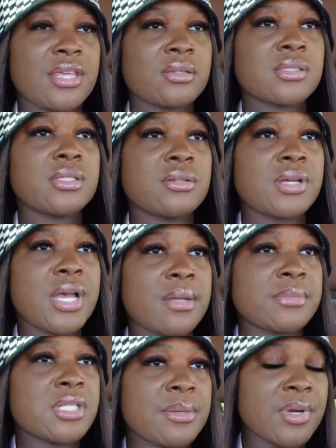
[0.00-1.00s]
they'll still
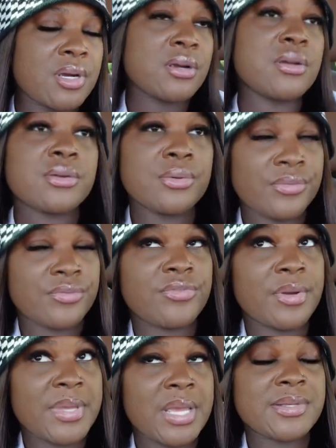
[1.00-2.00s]
come tomorrow
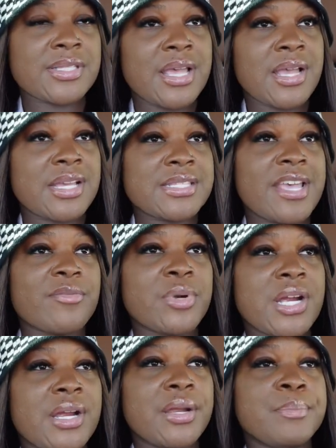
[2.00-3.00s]
from Amazon because I have
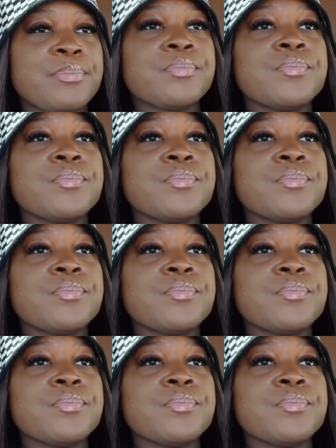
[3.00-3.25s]
Prime.